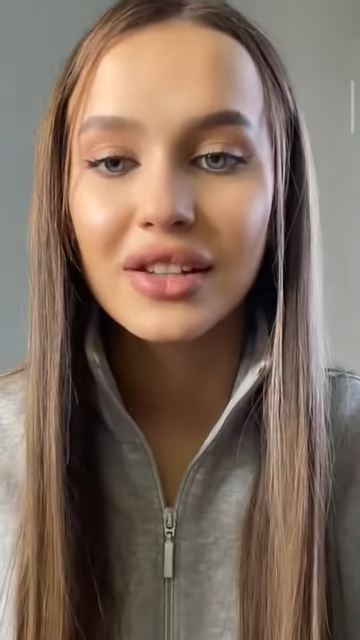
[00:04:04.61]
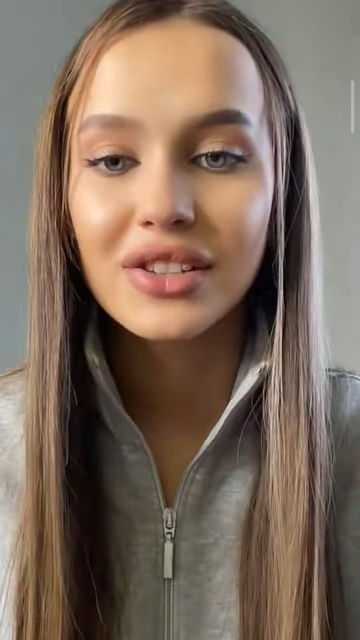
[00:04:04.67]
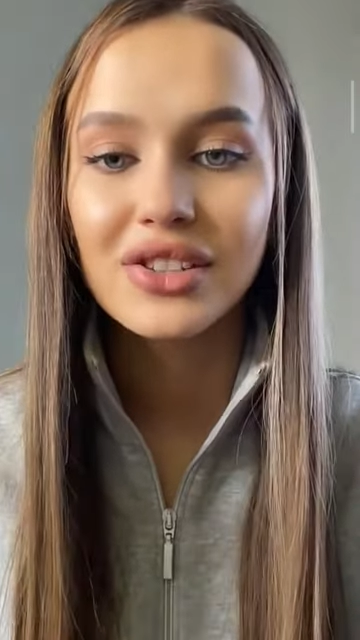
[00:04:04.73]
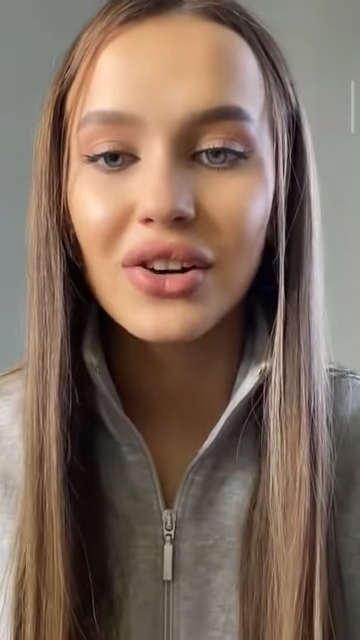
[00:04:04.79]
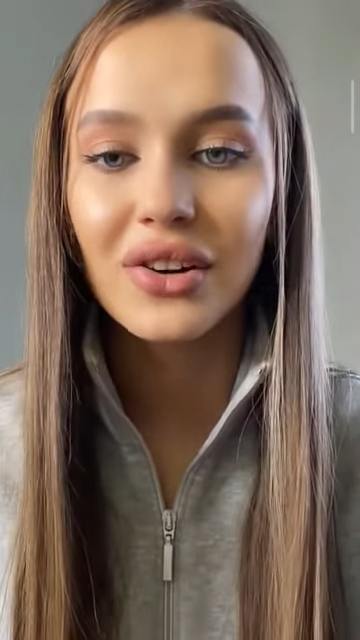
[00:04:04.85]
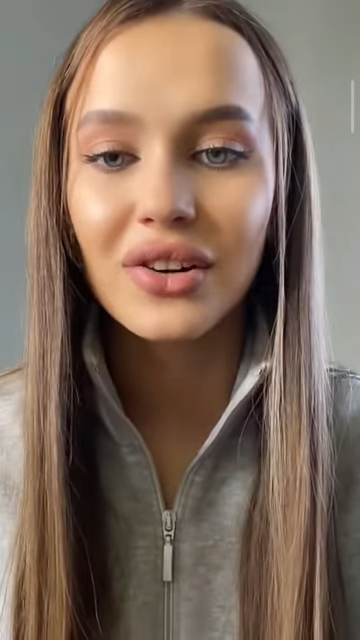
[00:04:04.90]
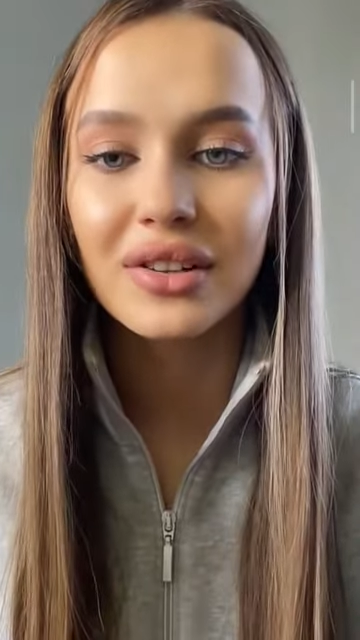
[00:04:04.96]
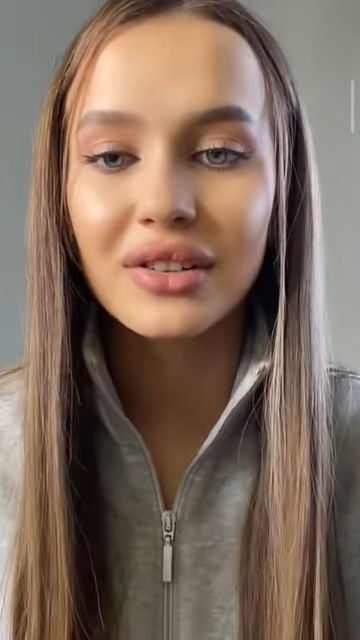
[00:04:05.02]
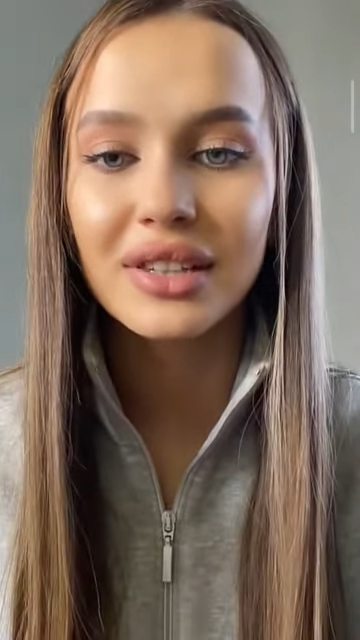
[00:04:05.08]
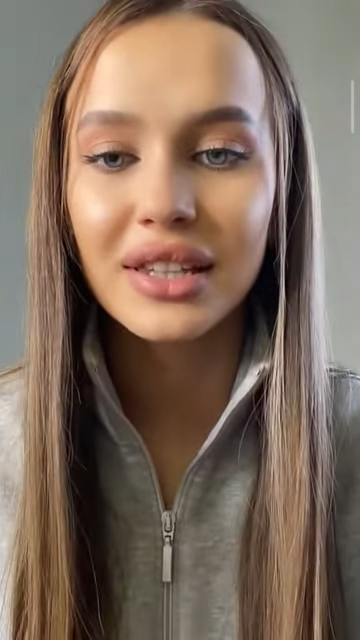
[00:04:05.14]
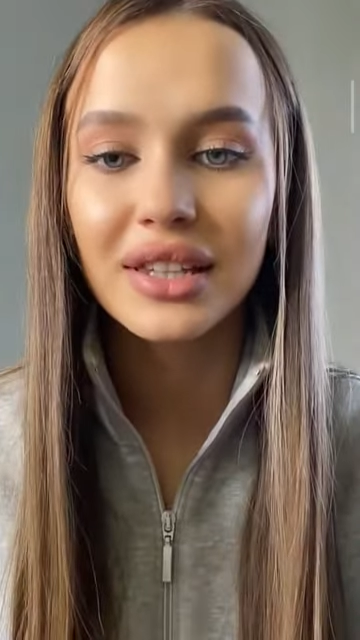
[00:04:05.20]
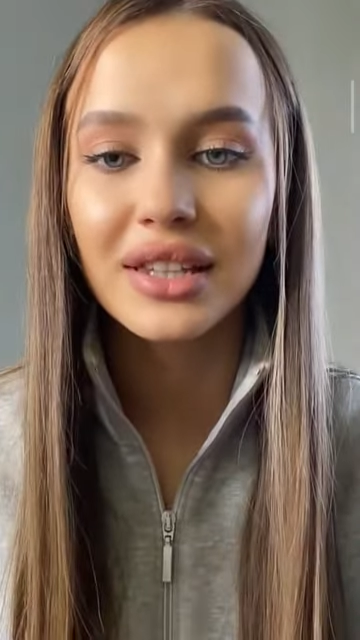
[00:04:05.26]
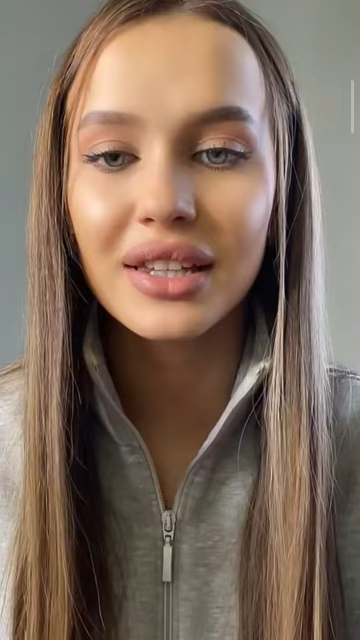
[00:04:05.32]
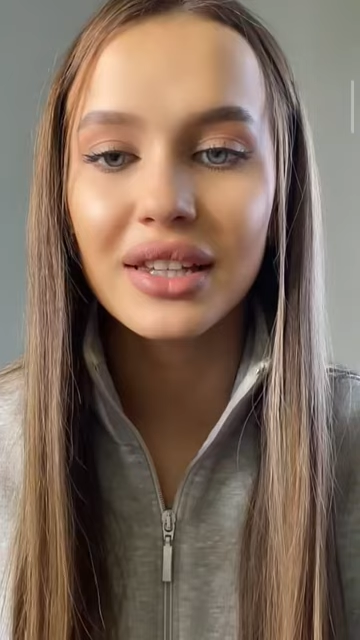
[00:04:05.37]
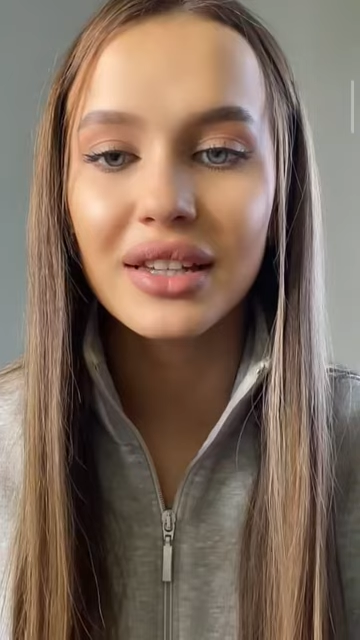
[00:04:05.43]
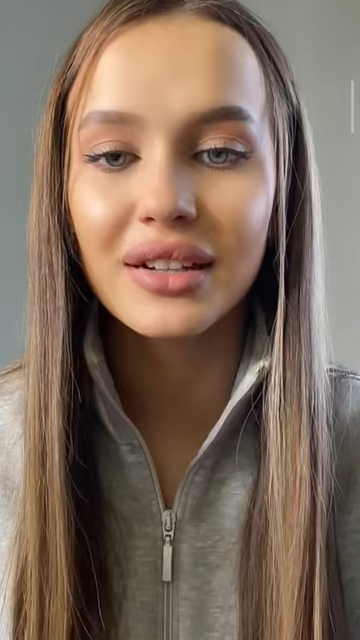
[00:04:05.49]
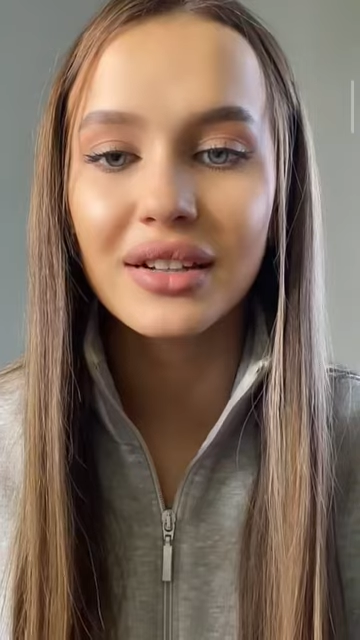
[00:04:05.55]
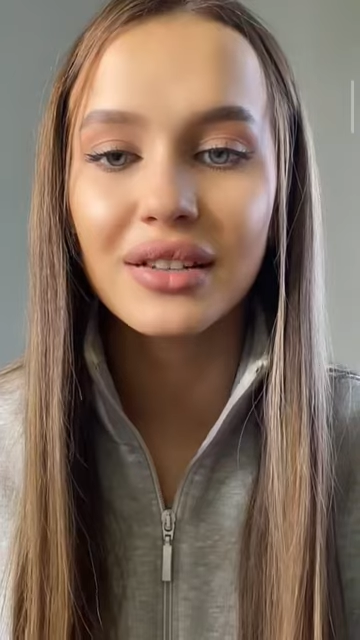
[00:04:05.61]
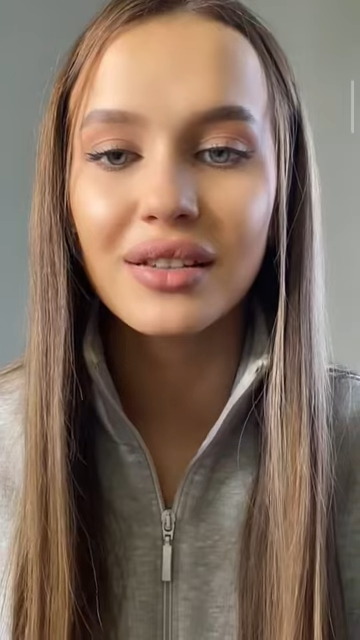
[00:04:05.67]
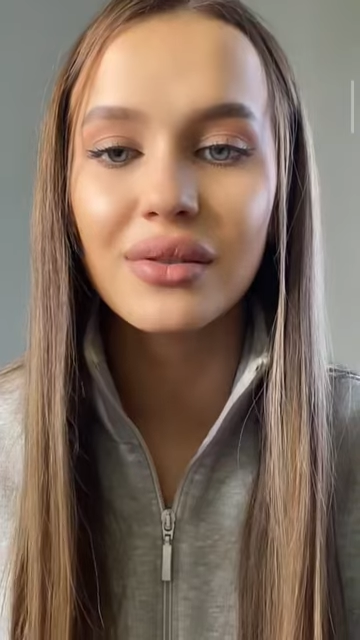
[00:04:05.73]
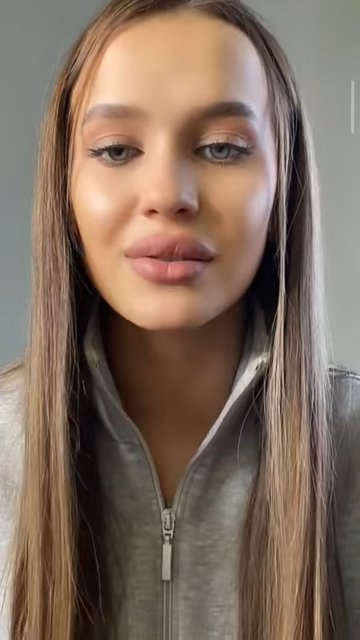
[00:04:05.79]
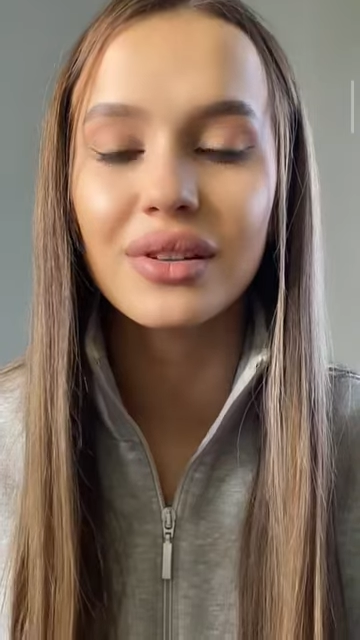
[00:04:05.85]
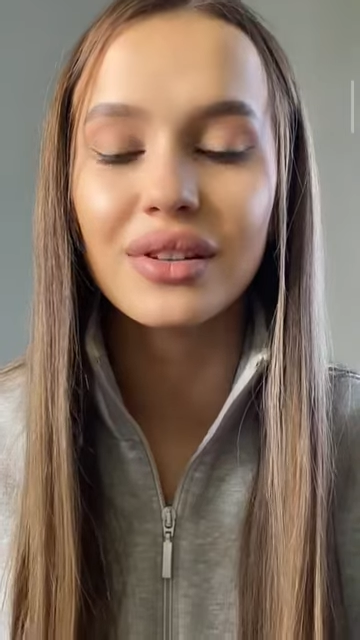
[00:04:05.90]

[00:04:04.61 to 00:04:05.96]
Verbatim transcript: Johnny, hello,